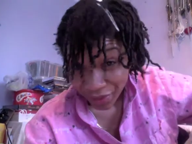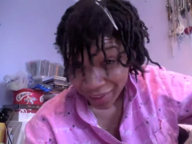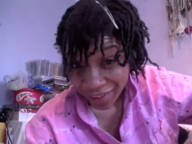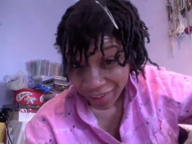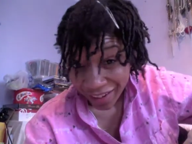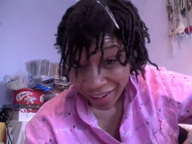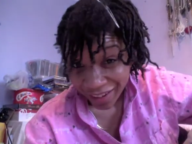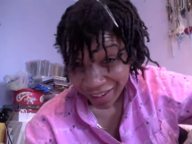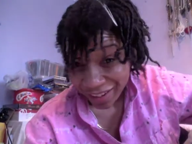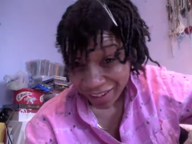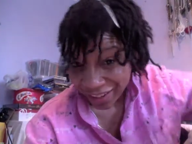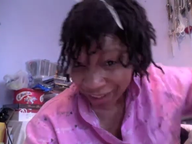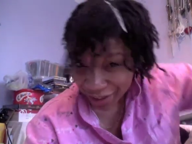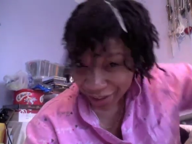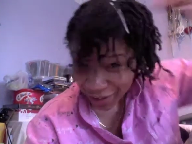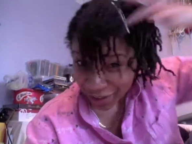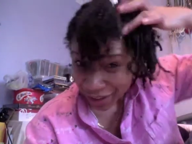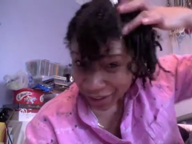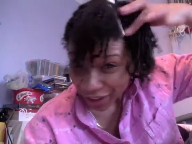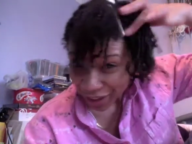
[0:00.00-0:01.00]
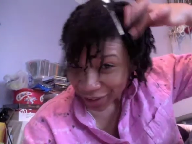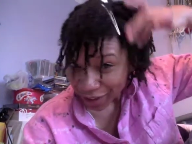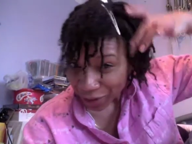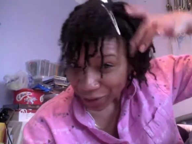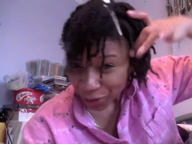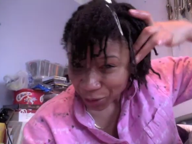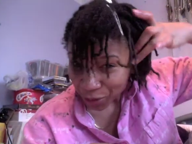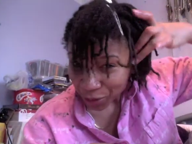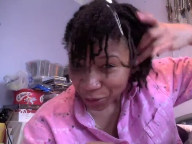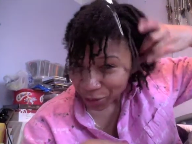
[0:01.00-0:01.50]
Yeah, so it's kind of
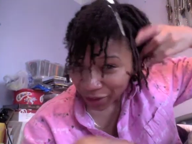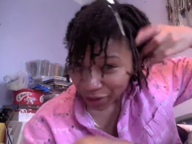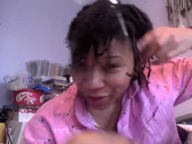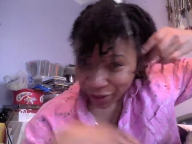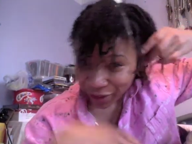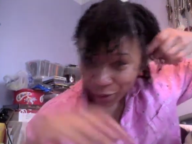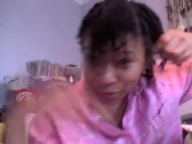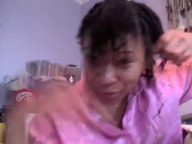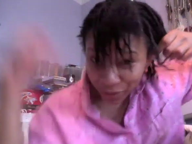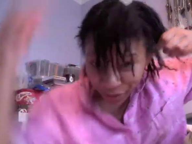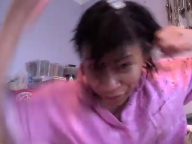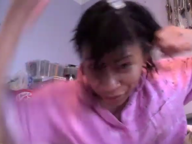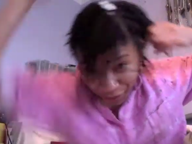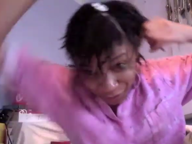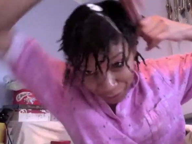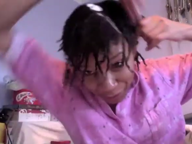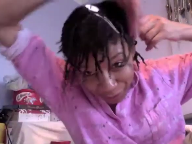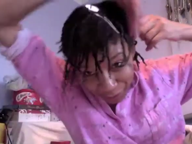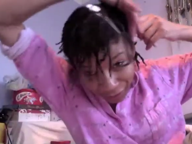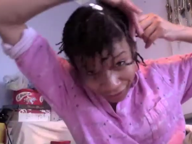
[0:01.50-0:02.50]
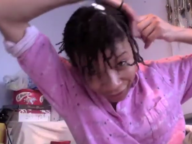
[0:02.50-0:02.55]
cool to play around with. It feels a bit